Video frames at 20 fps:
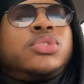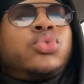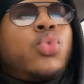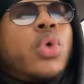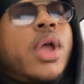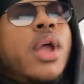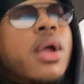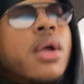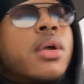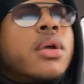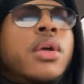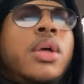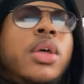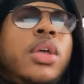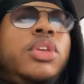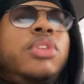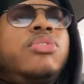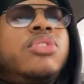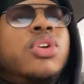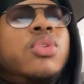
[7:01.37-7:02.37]
where,
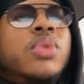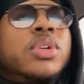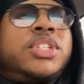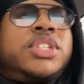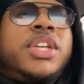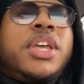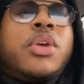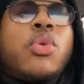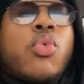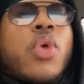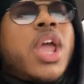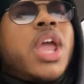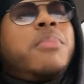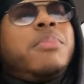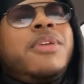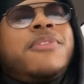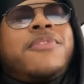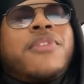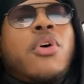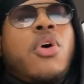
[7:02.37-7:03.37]
you know, a chick ran
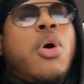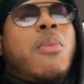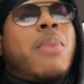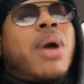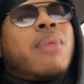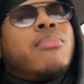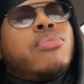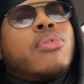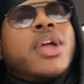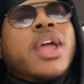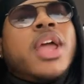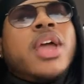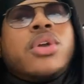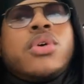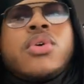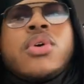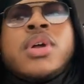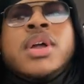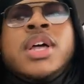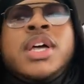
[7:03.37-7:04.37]
me for all my bread,
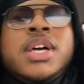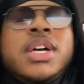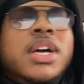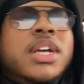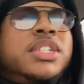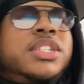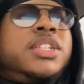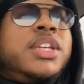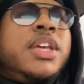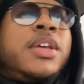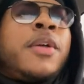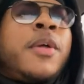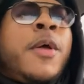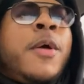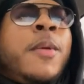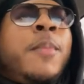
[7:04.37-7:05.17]
or a chick